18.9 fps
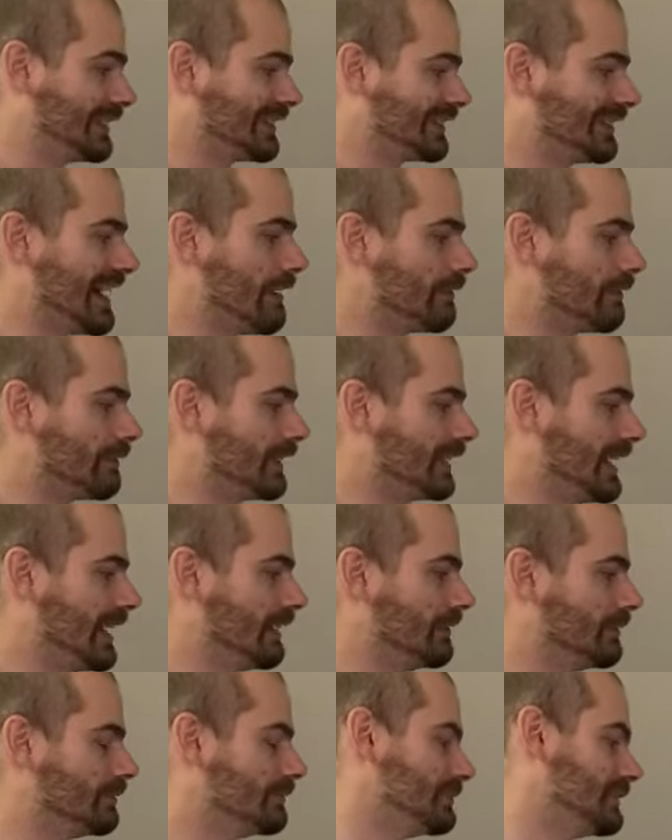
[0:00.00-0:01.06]
something
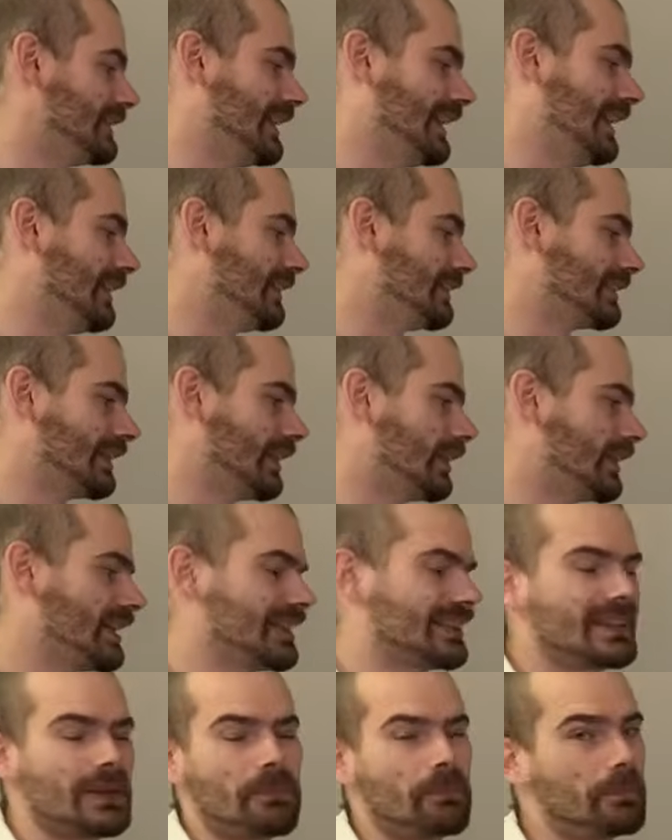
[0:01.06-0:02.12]

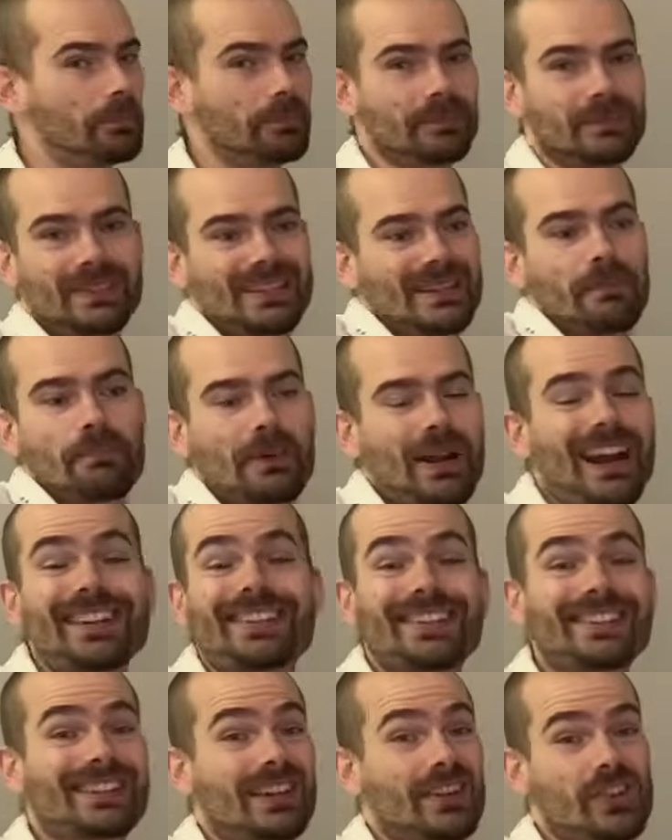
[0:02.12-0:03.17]
the
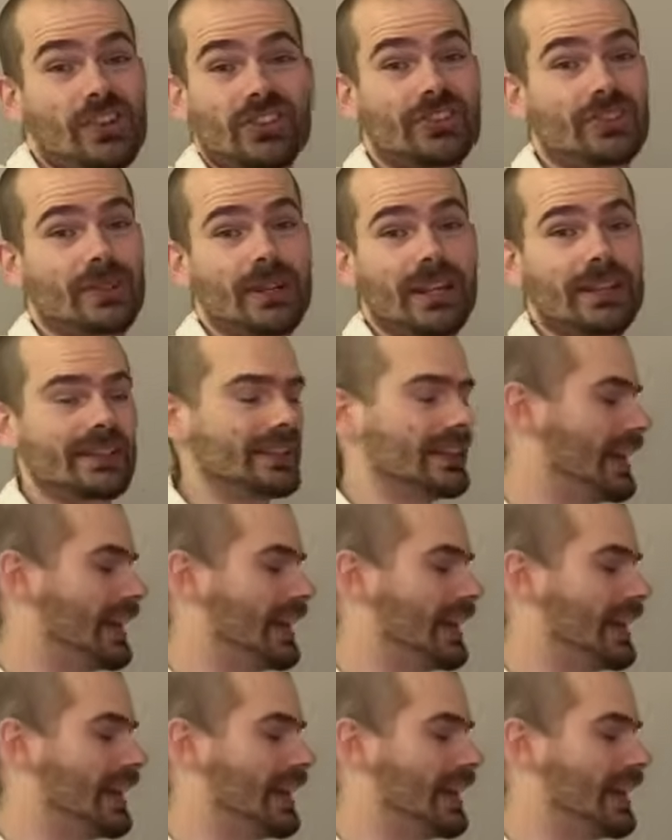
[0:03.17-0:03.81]
prices are just crazy.